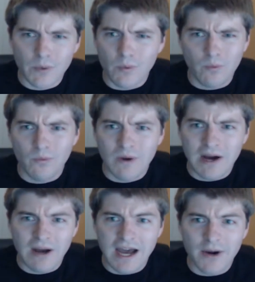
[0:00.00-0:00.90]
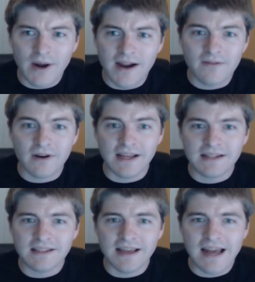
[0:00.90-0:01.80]
well, wow, how do I ever
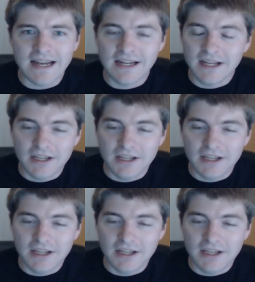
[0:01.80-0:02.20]
get to that?